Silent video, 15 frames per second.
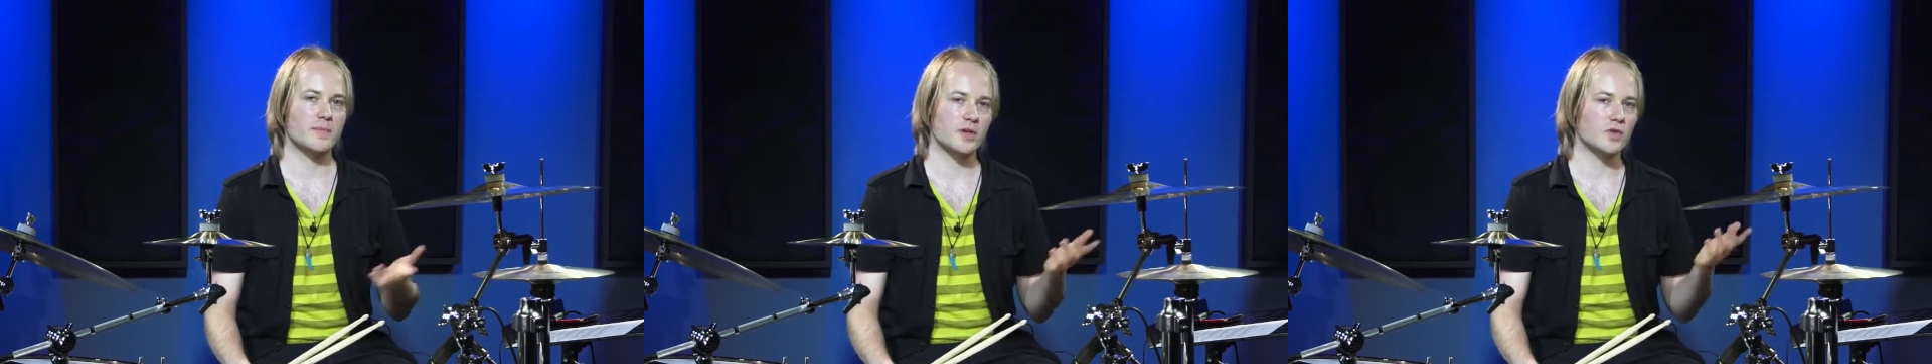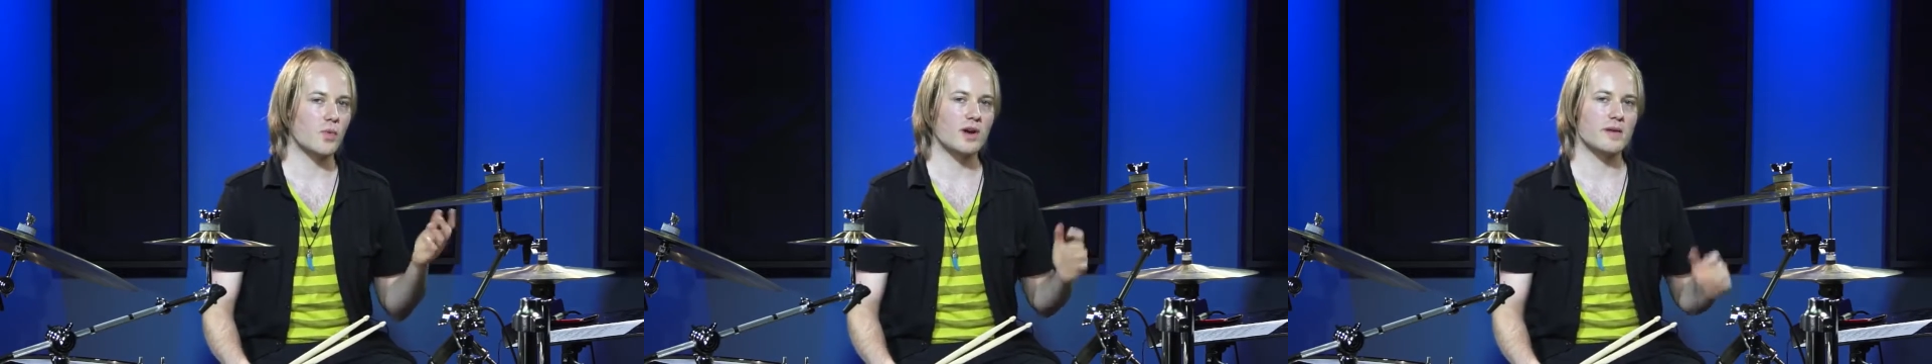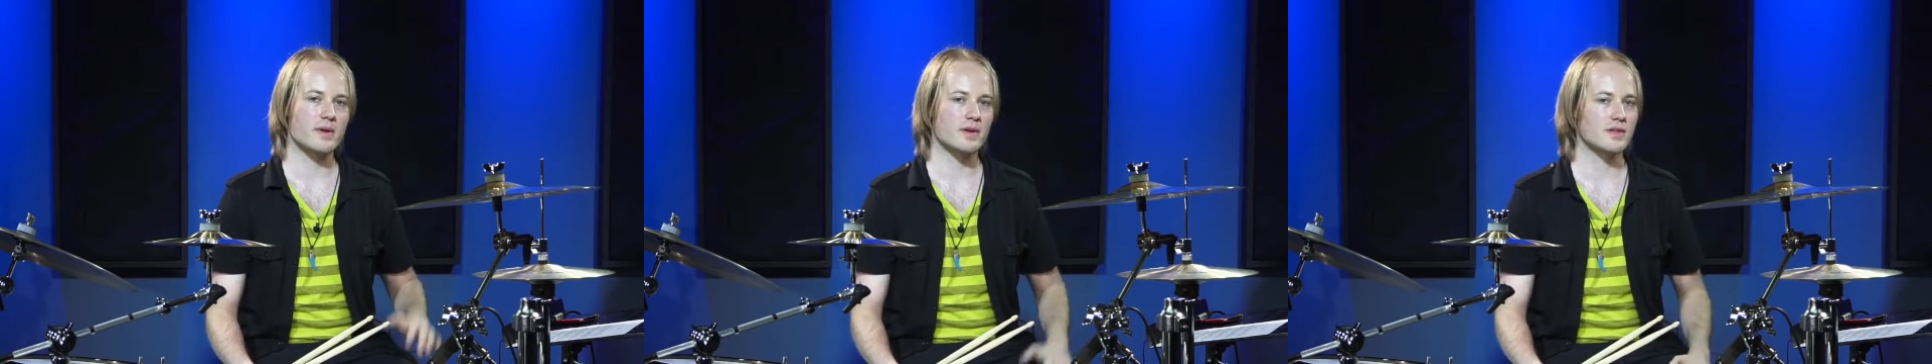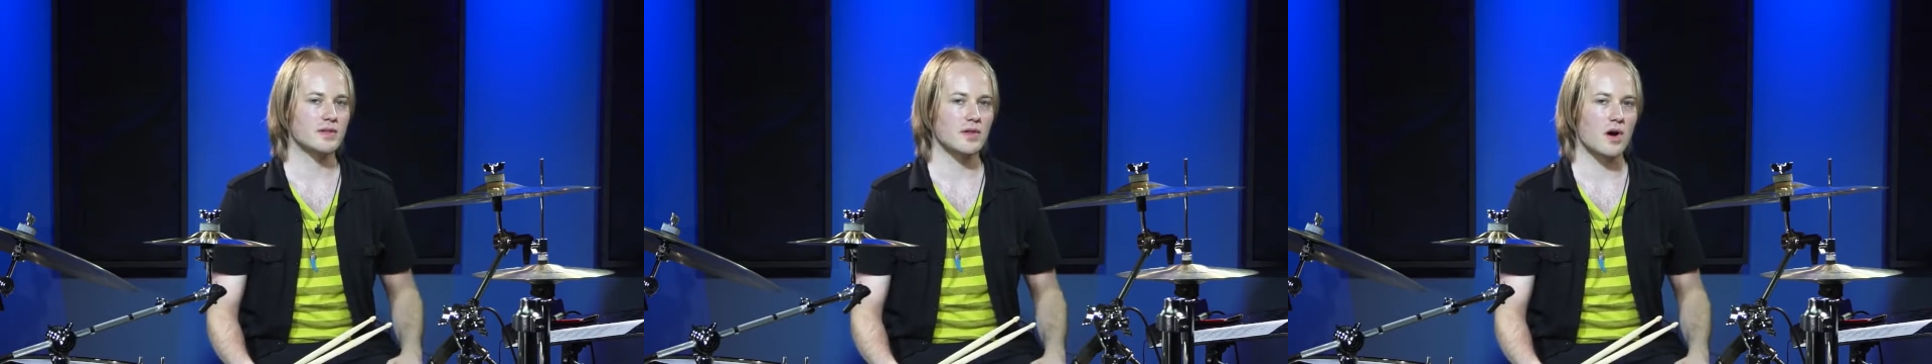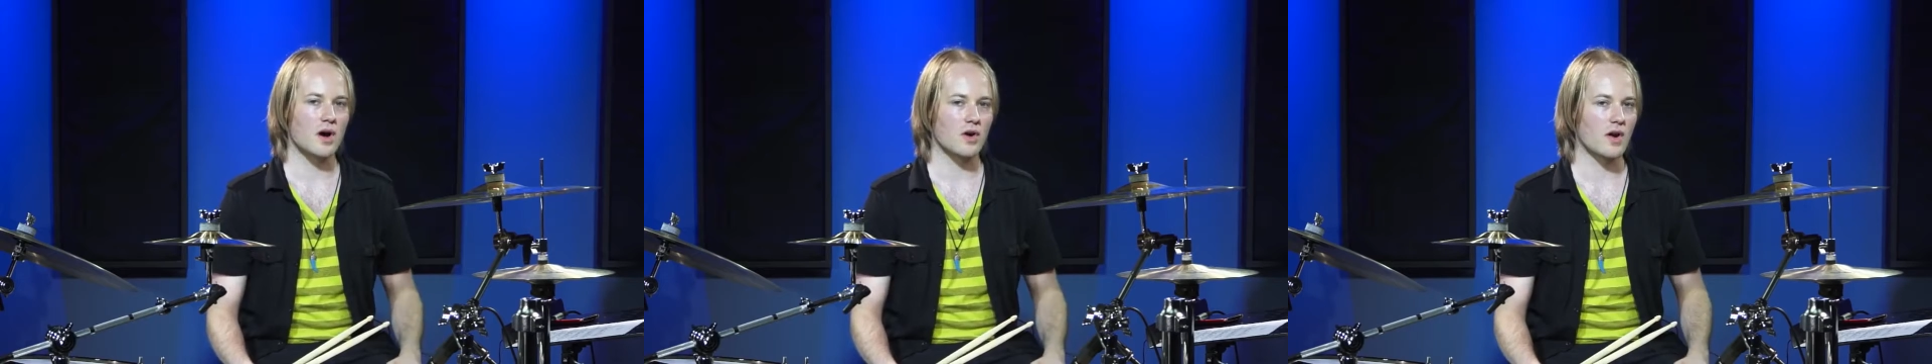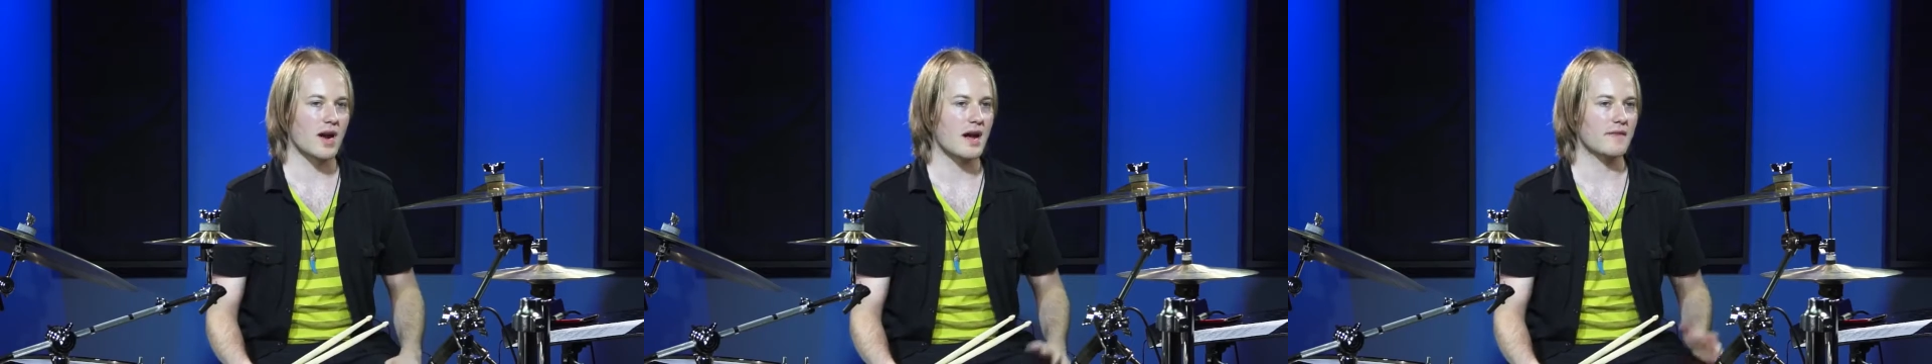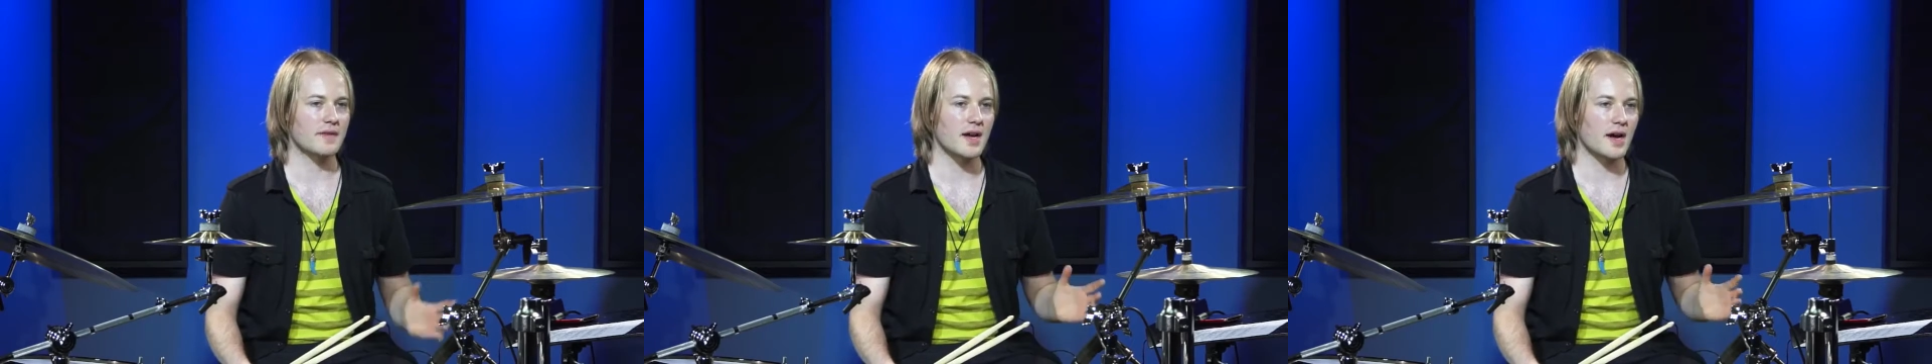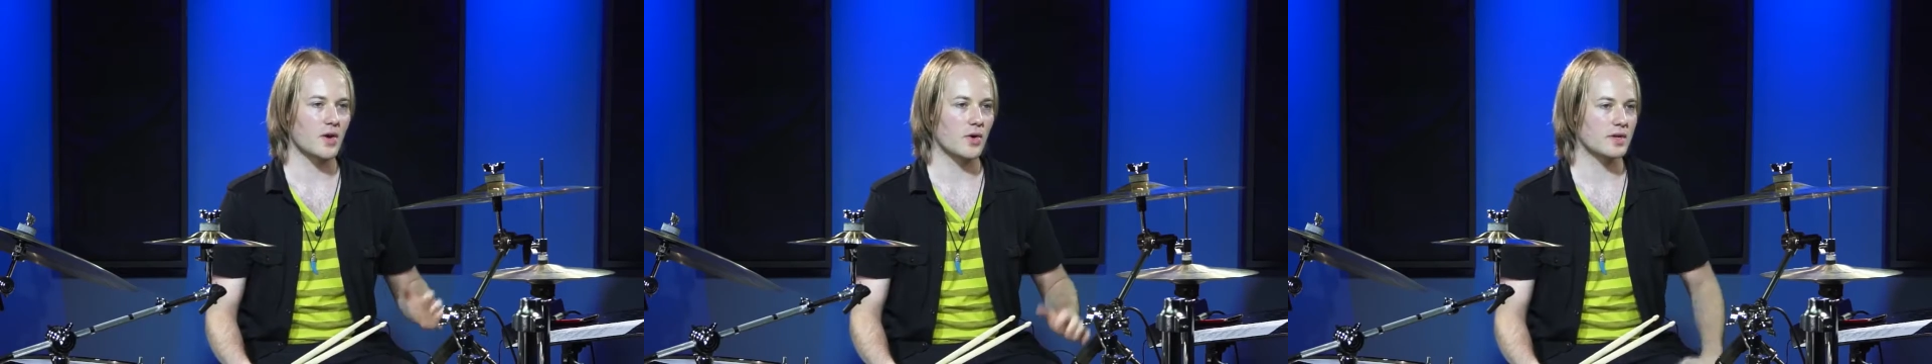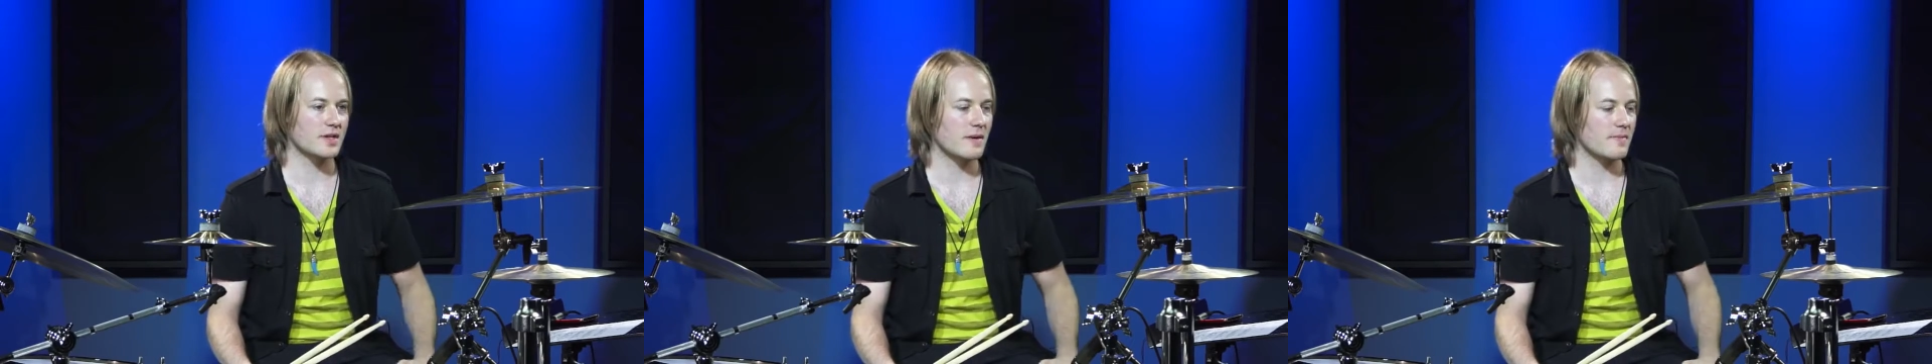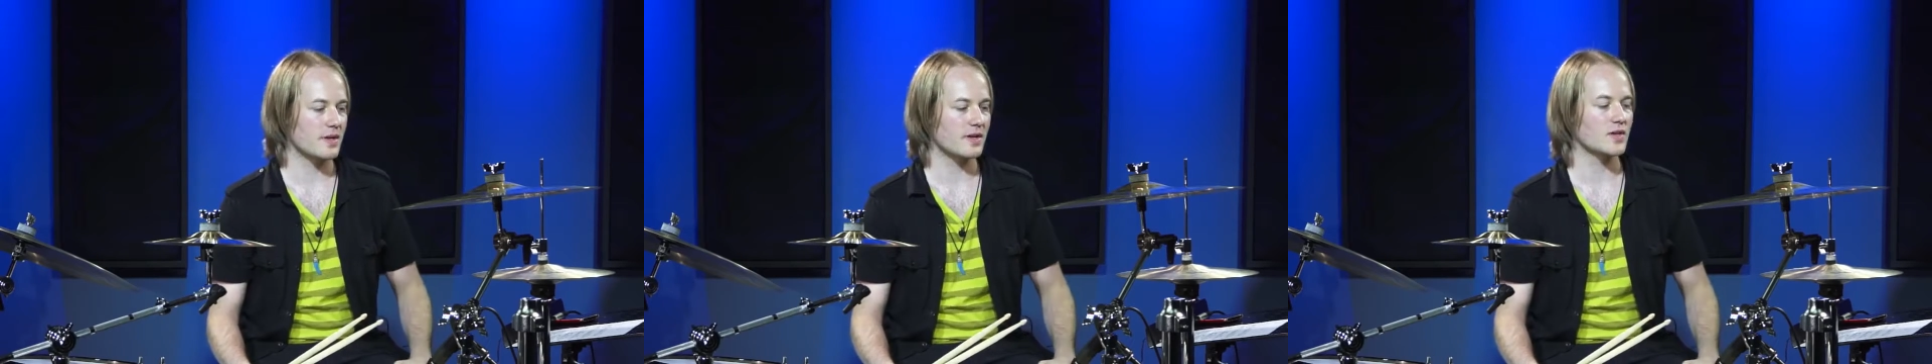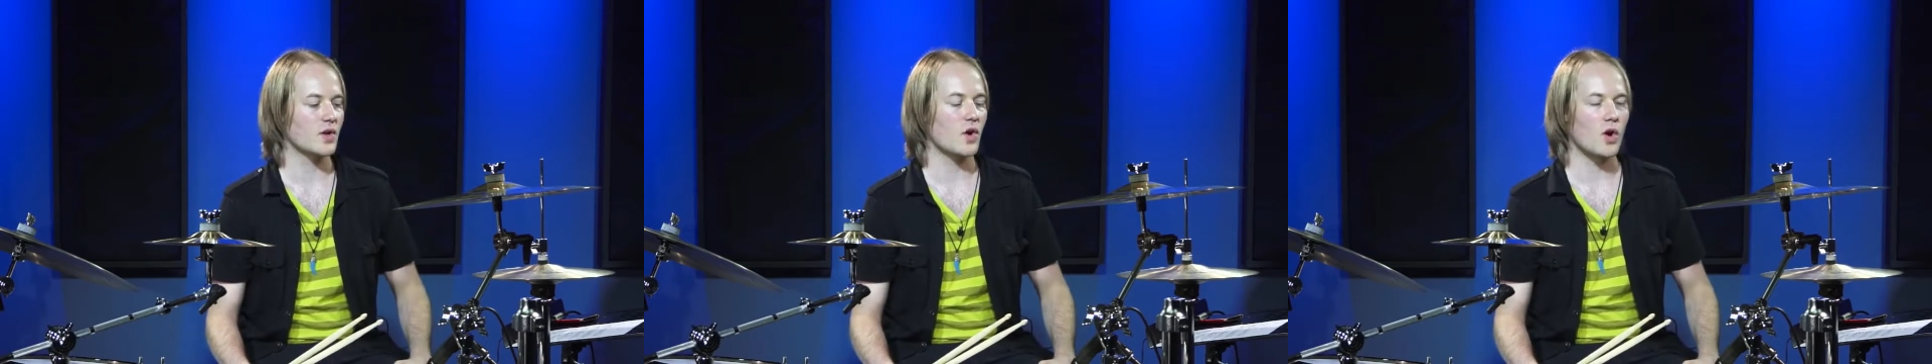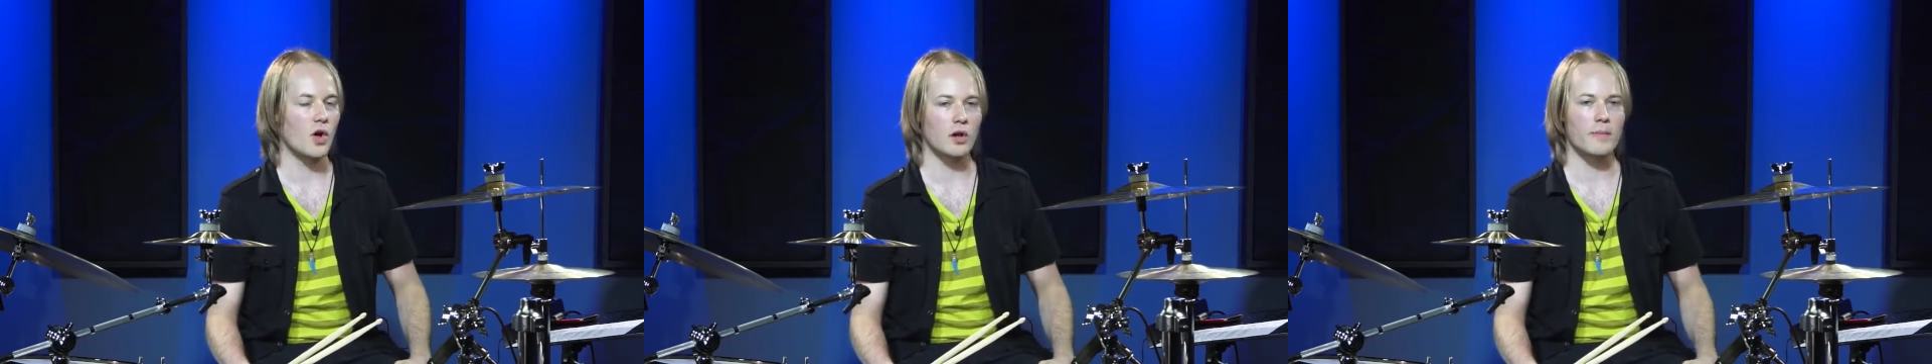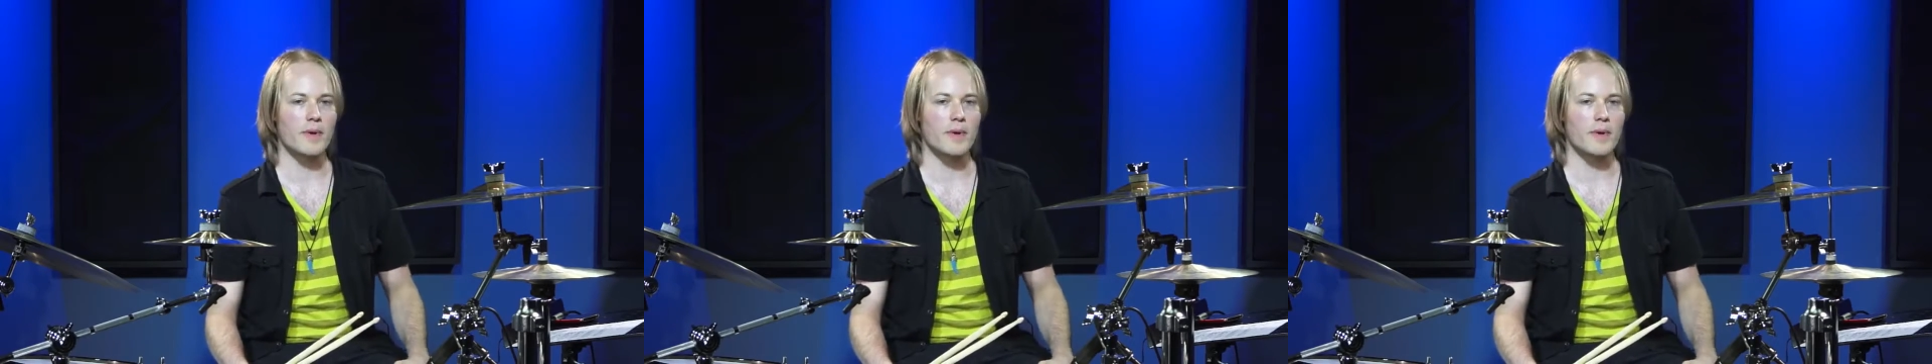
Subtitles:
It's about 20 minutes long or half an hour or something. It's all